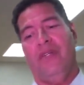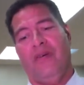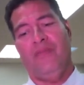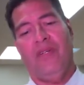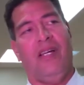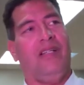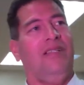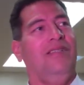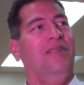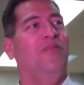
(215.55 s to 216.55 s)
I would like
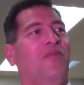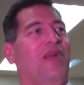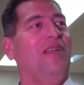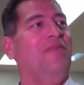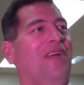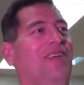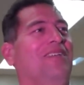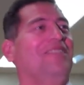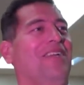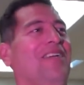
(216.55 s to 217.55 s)
to see more man-to-man
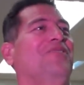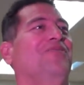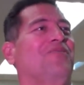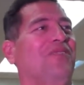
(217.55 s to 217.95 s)
because that's